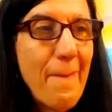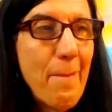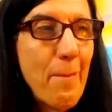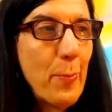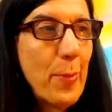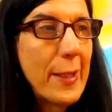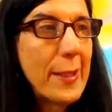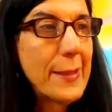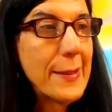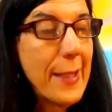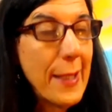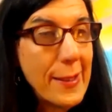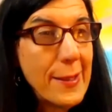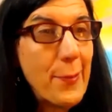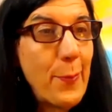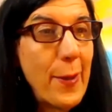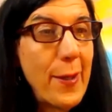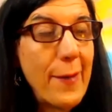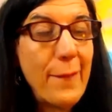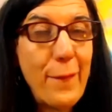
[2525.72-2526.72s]
because I
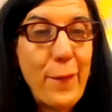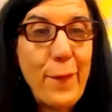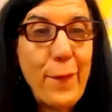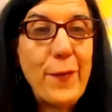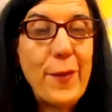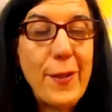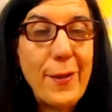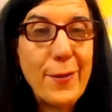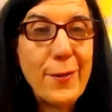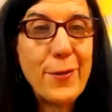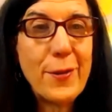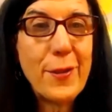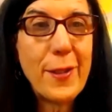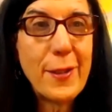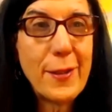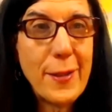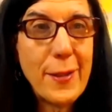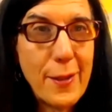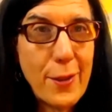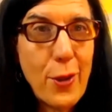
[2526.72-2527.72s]
spent 50 years
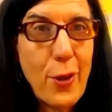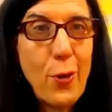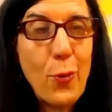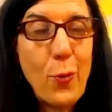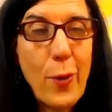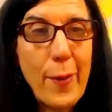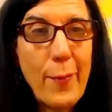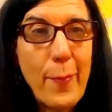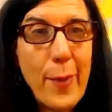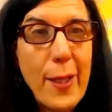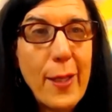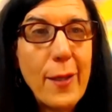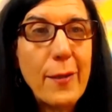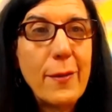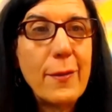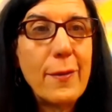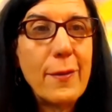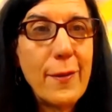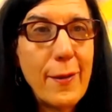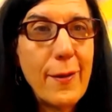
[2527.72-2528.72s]
as a tall white
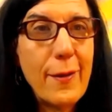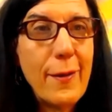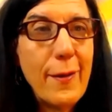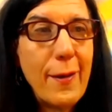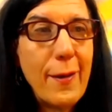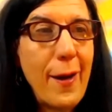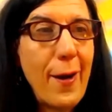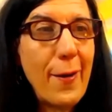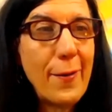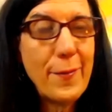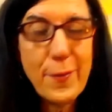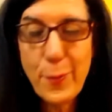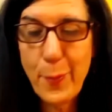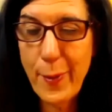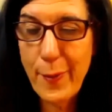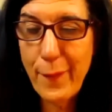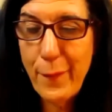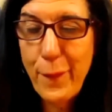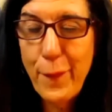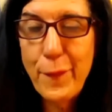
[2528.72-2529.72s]
male, and now I've
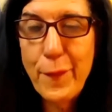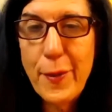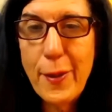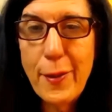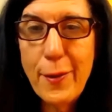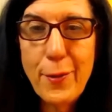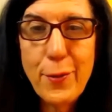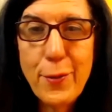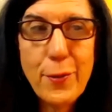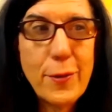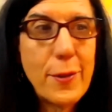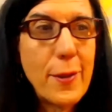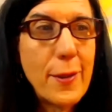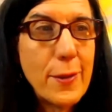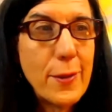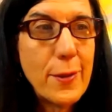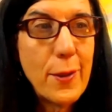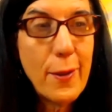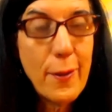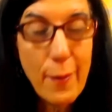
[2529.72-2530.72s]
spent 15 years
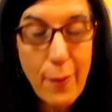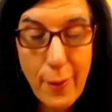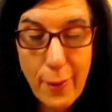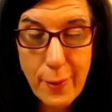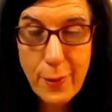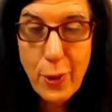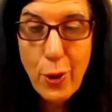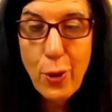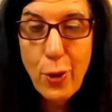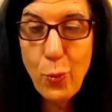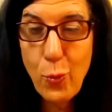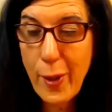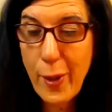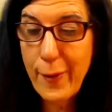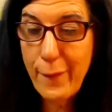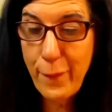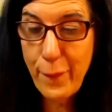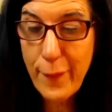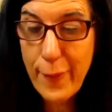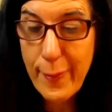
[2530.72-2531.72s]
as a, a tall
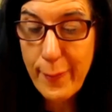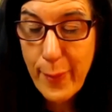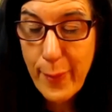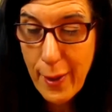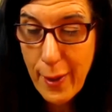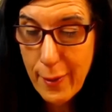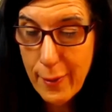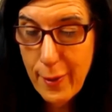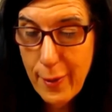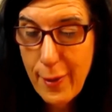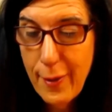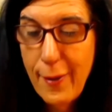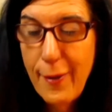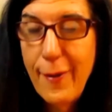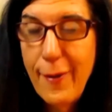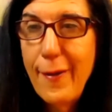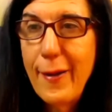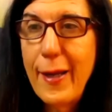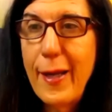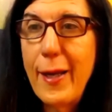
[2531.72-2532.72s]
white female.
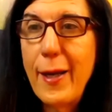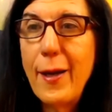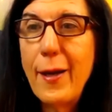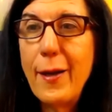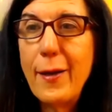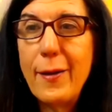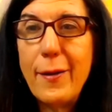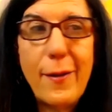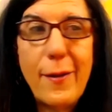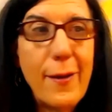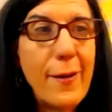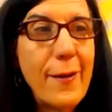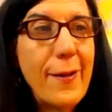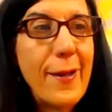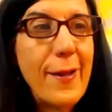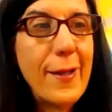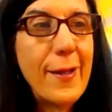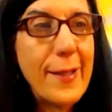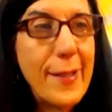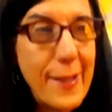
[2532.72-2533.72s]
And
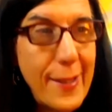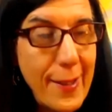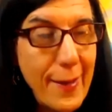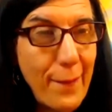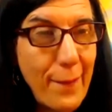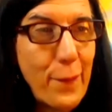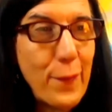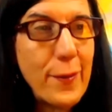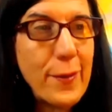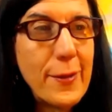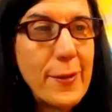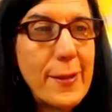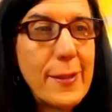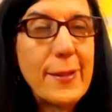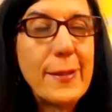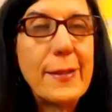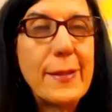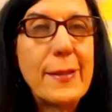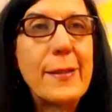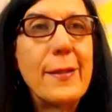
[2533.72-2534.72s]
the
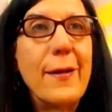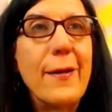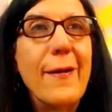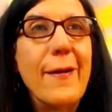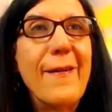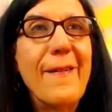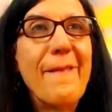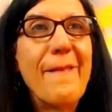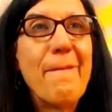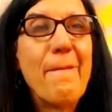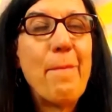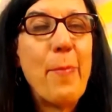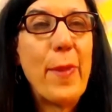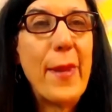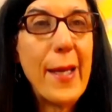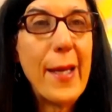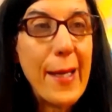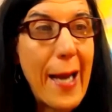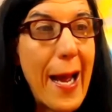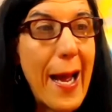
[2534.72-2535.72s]
differences
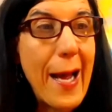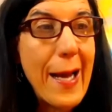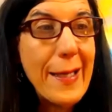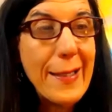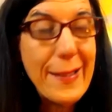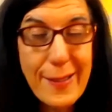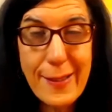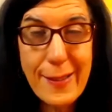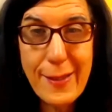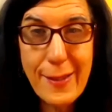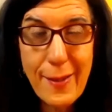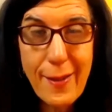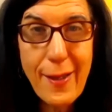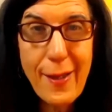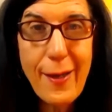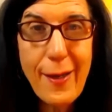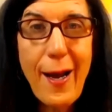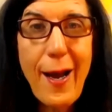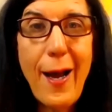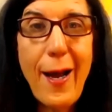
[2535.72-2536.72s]
that I
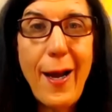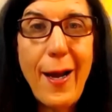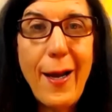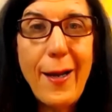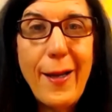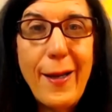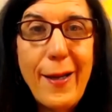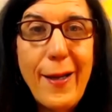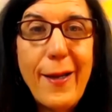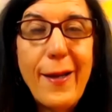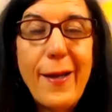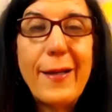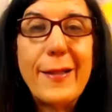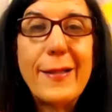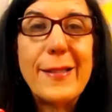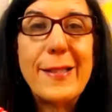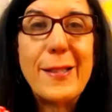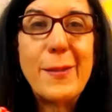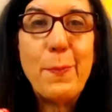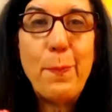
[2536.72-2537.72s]
that I
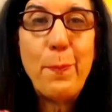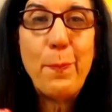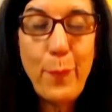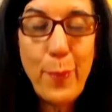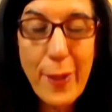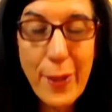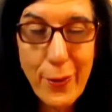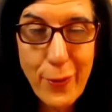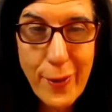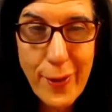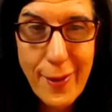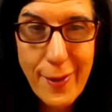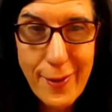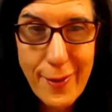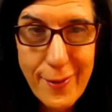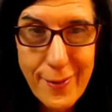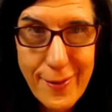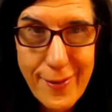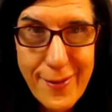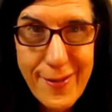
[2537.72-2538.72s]

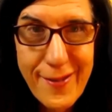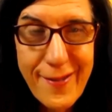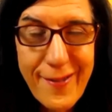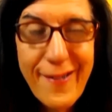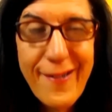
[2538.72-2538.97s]
experience